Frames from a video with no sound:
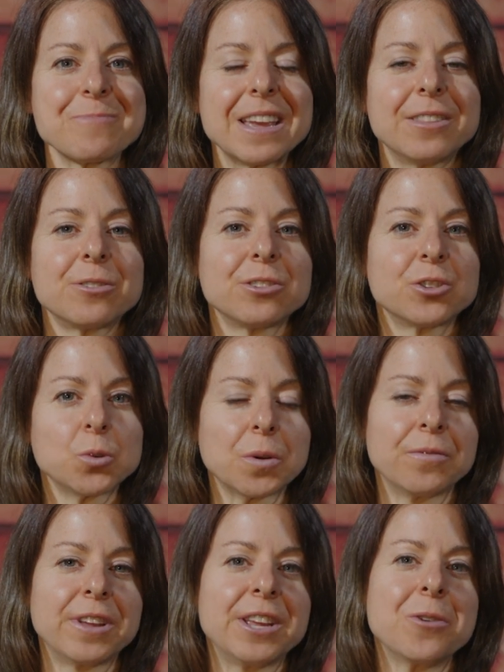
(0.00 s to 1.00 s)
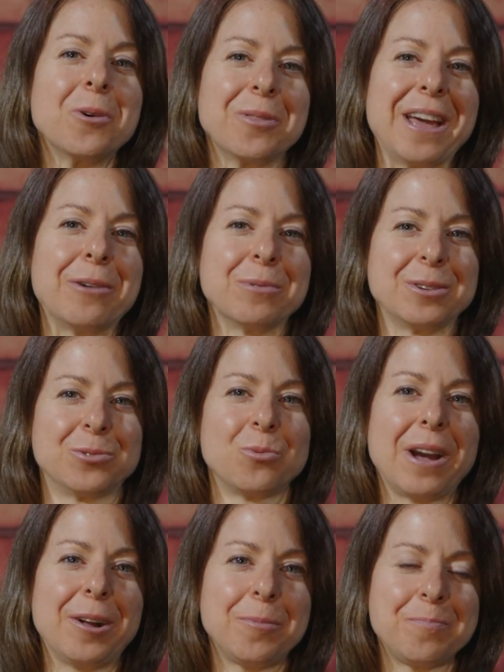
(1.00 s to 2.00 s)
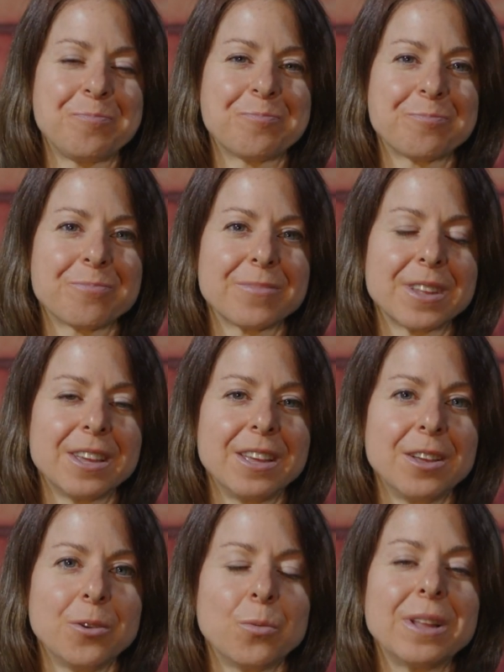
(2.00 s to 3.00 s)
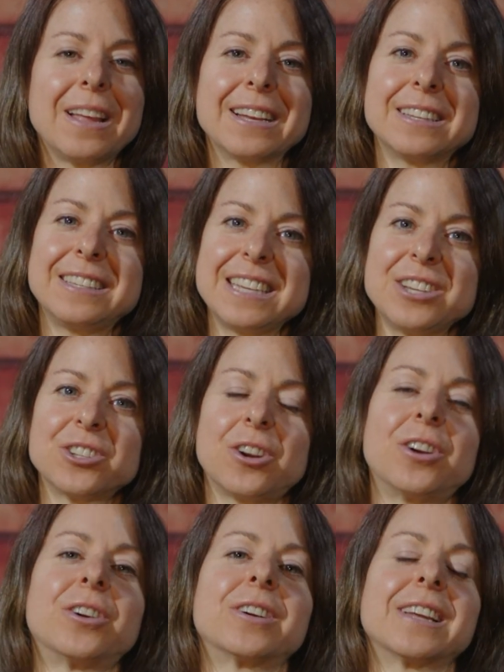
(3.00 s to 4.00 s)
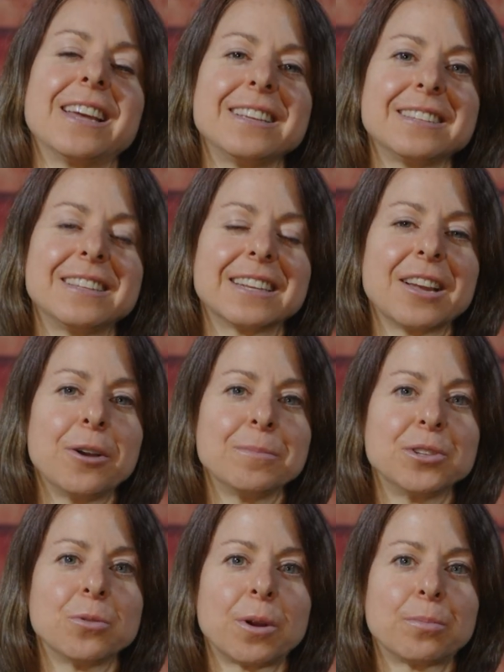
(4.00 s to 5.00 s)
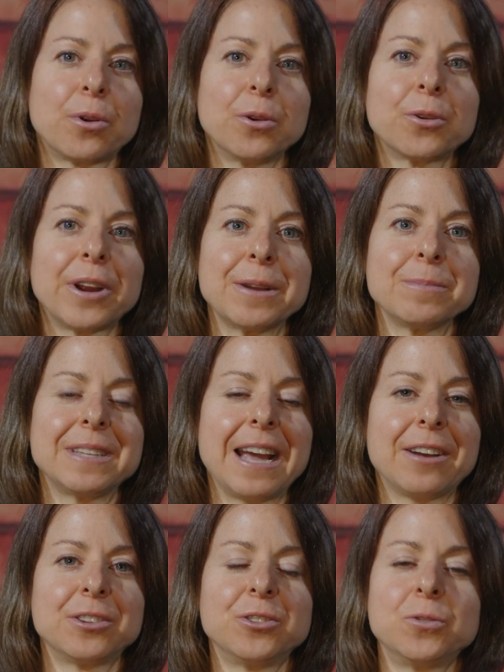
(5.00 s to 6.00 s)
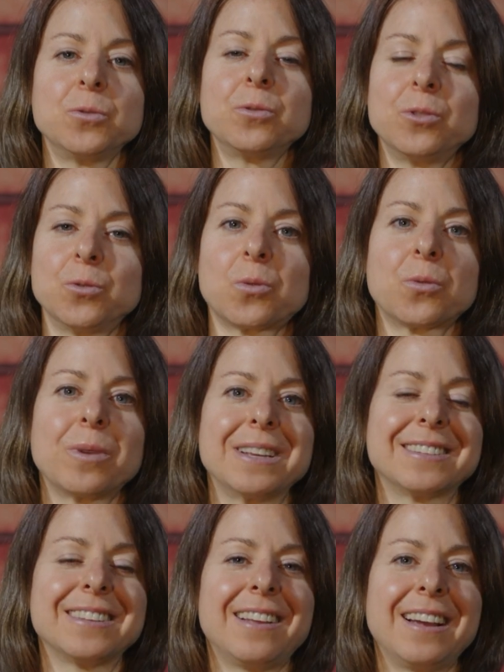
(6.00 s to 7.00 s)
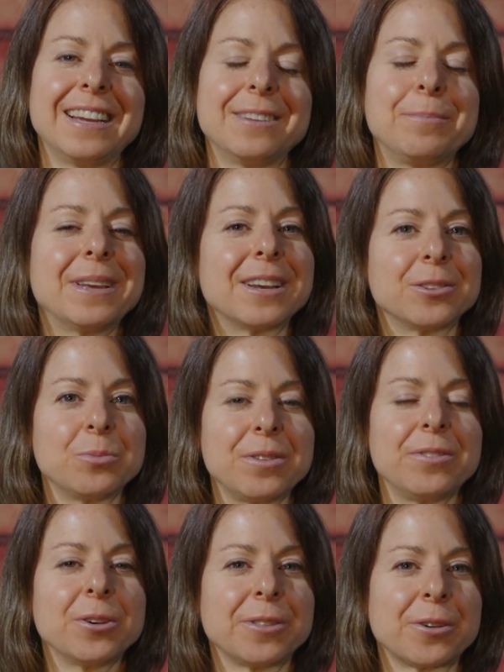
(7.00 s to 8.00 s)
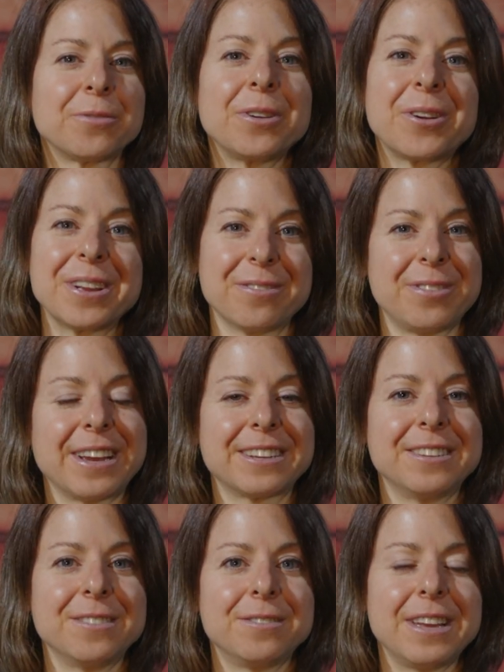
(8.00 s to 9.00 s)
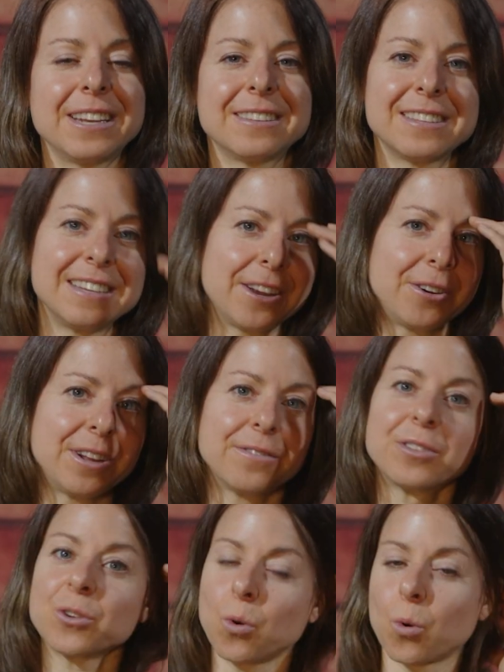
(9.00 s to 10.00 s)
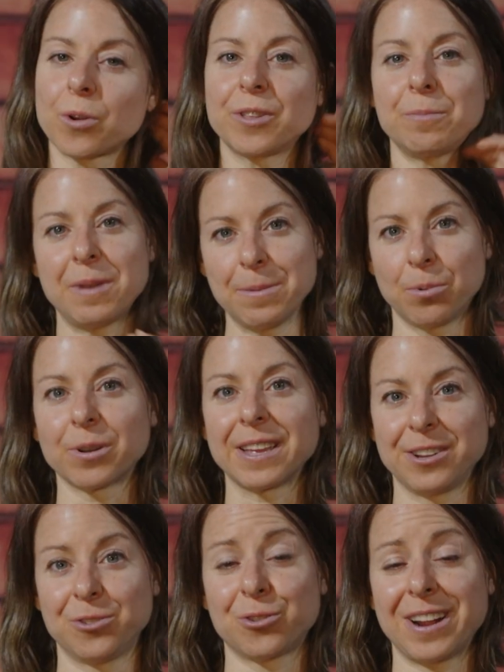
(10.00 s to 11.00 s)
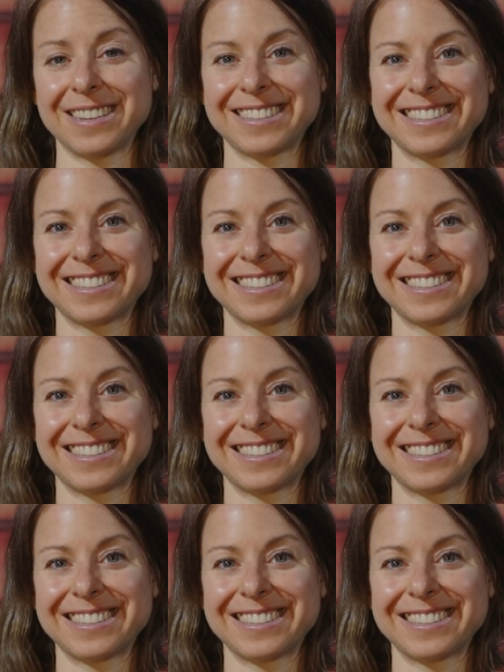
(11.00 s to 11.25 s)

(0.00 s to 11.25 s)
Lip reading: There's a short video on that one as well. We like to teach our guests that come to our programs how to do the doorway slide because we feel they're very effective, and it's an area of the core that people can address.